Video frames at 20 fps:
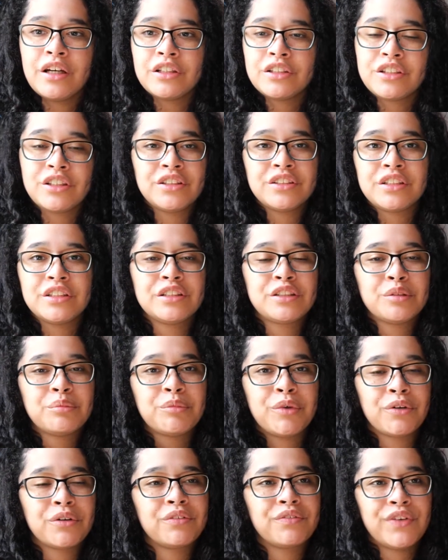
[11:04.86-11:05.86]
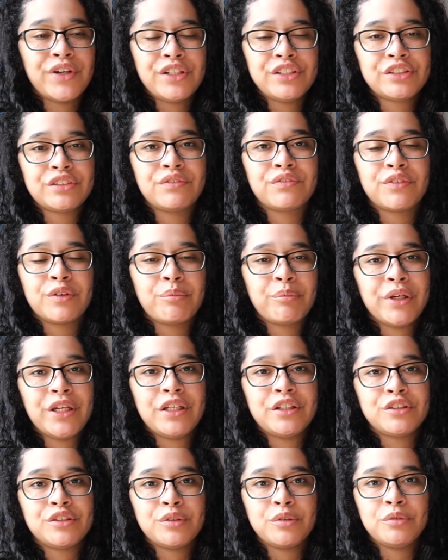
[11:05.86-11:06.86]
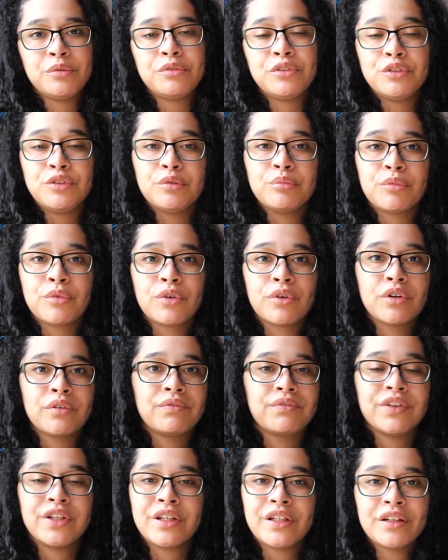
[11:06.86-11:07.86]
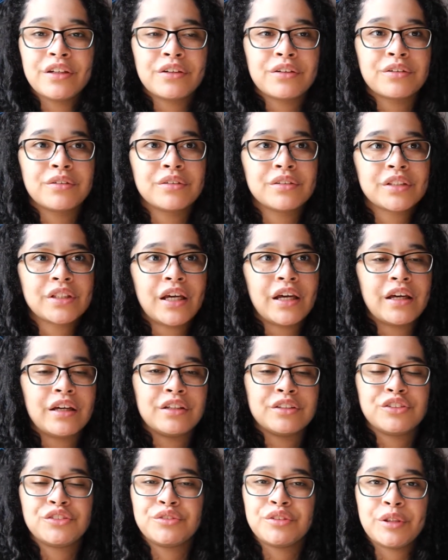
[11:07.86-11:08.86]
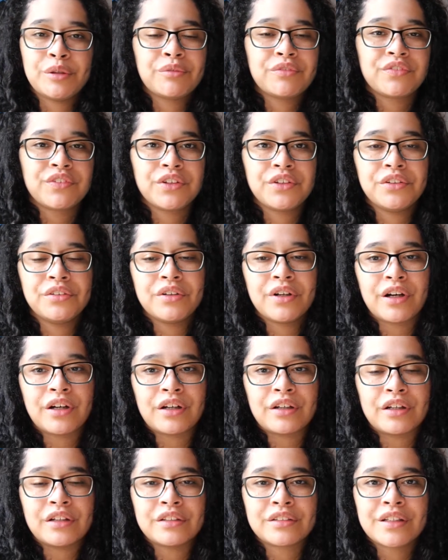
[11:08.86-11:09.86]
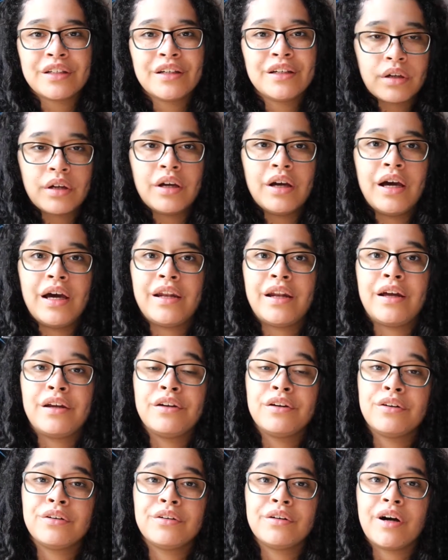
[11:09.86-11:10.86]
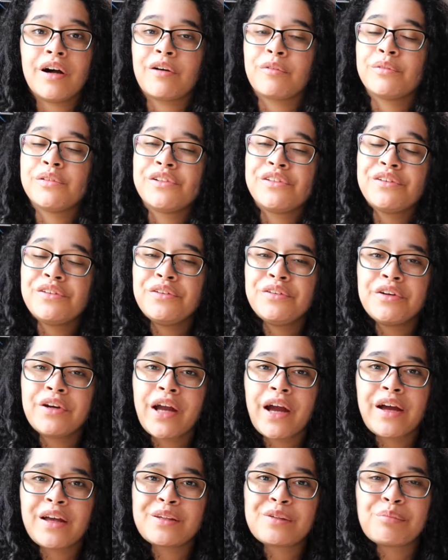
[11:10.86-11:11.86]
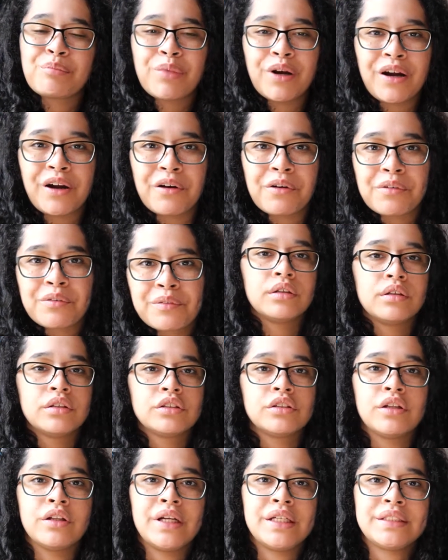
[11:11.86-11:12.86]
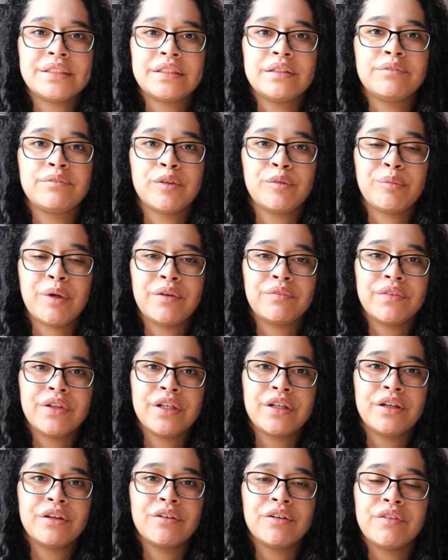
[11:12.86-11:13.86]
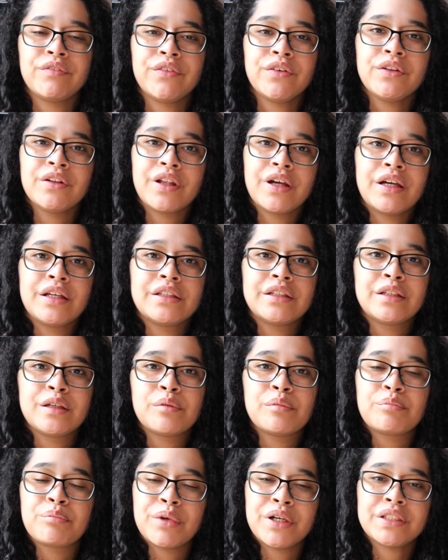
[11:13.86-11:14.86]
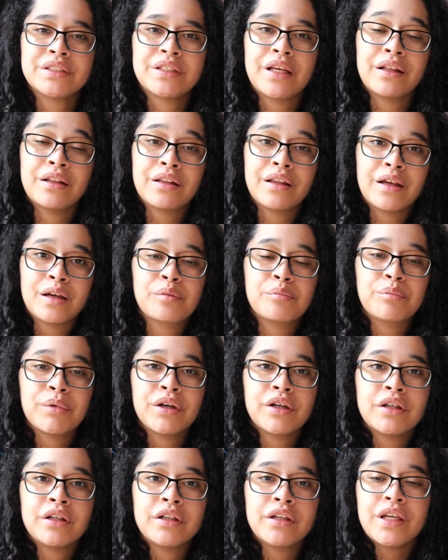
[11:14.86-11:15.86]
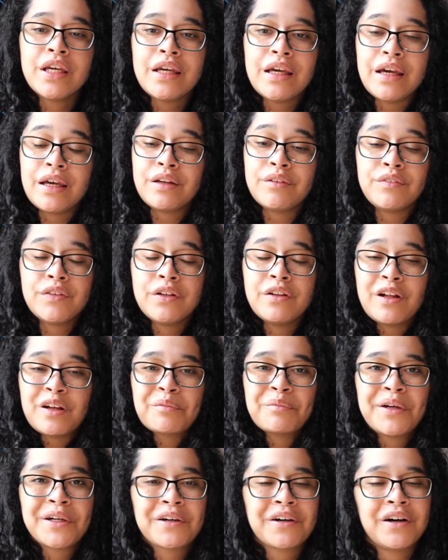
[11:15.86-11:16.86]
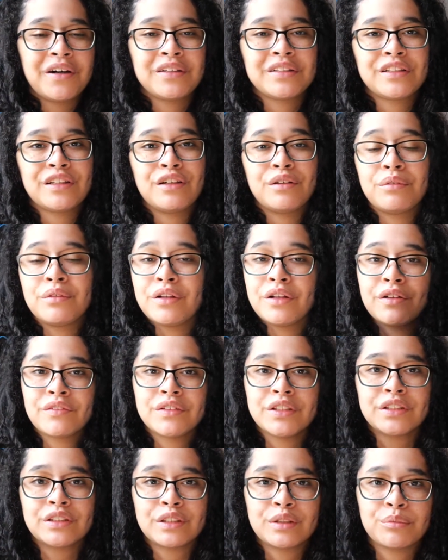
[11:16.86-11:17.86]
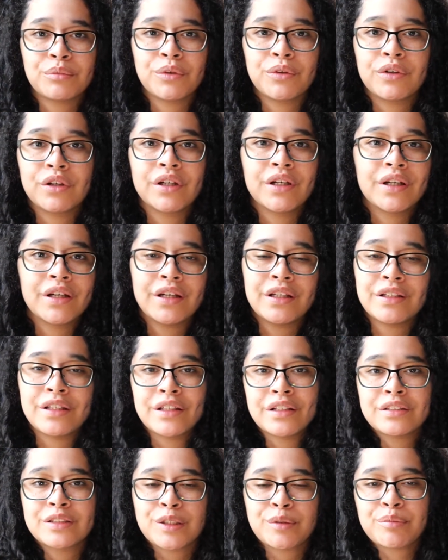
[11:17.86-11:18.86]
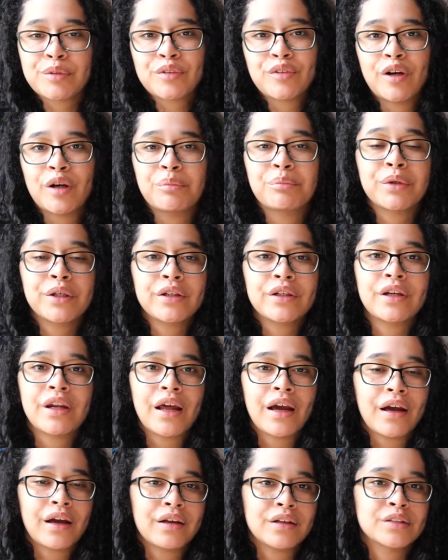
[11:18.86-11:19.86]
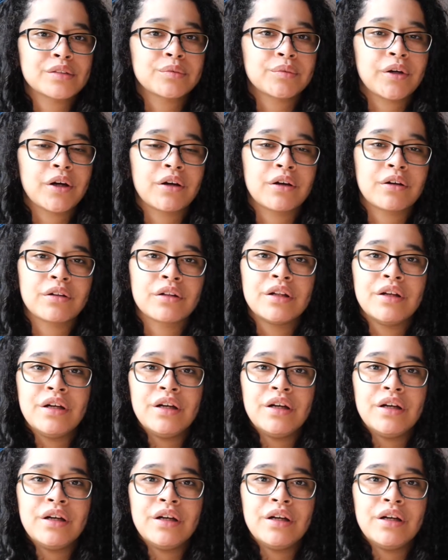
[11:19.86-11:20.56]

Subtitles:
turns into motivation for me to do more videos and streams for you guys, and I know I will do you guys proud. So that is it for my video. If you liked it, press that like button, and if you like my content and would love to see more, hit that subscribe button as well,